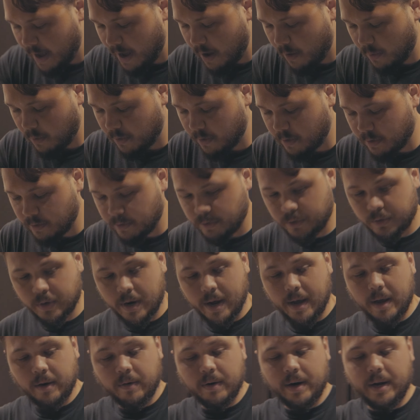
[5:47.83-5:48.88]
our
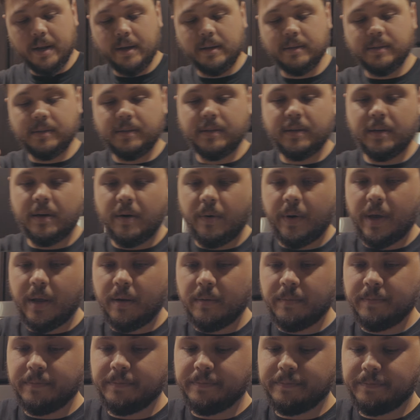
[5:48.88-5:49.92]
dry ingredients to go
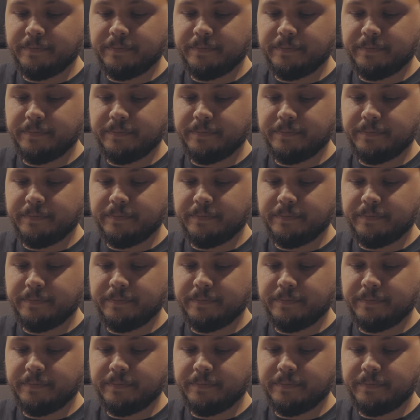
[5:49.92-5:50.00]
in.